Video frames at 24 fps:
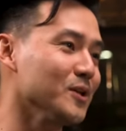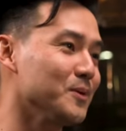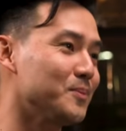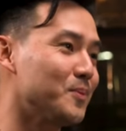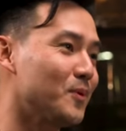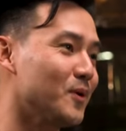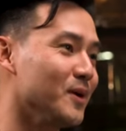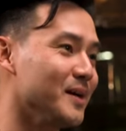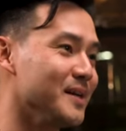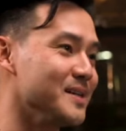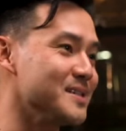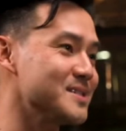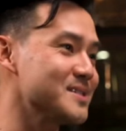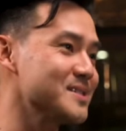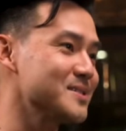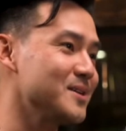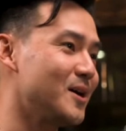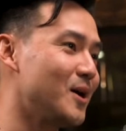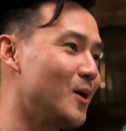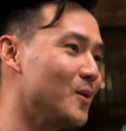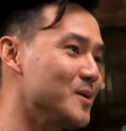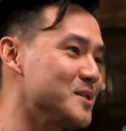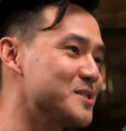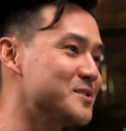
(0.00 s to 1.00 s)
all the
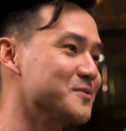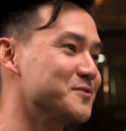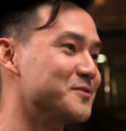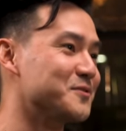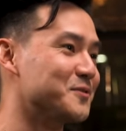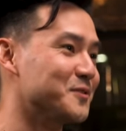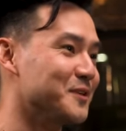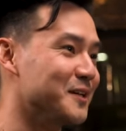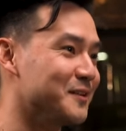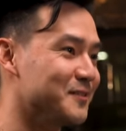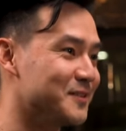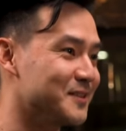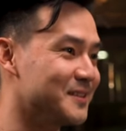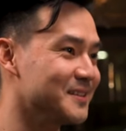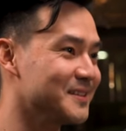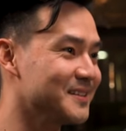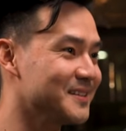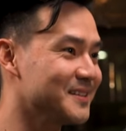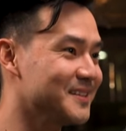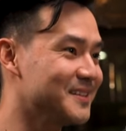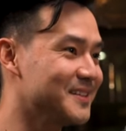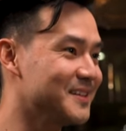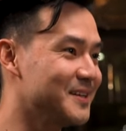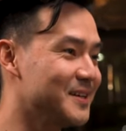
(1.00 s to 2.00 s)
boys, always and
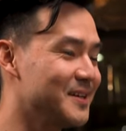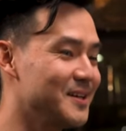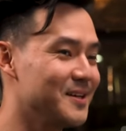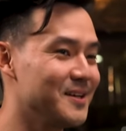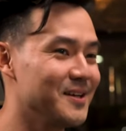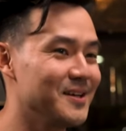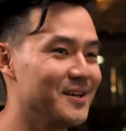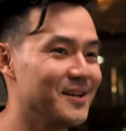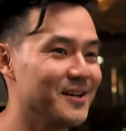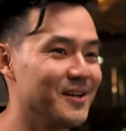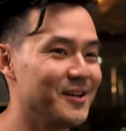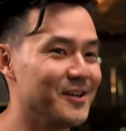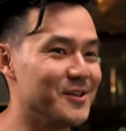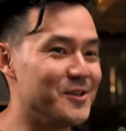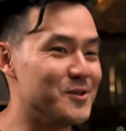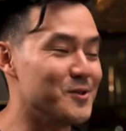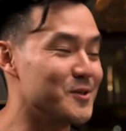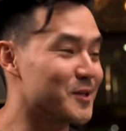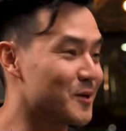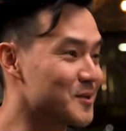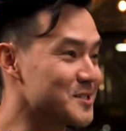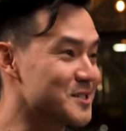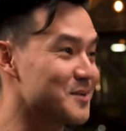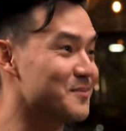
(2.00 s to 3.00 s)
forever. Okay.
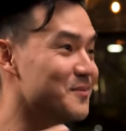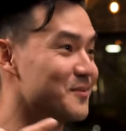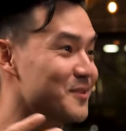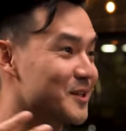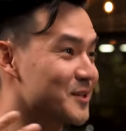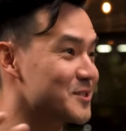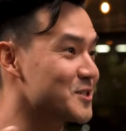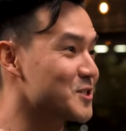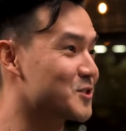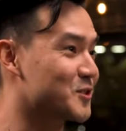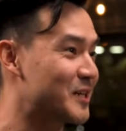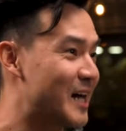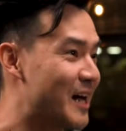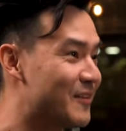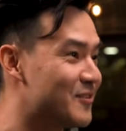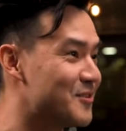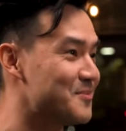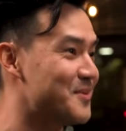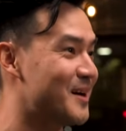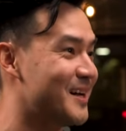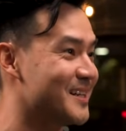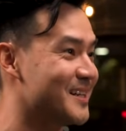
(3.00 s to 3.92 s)
You there was a there was a travel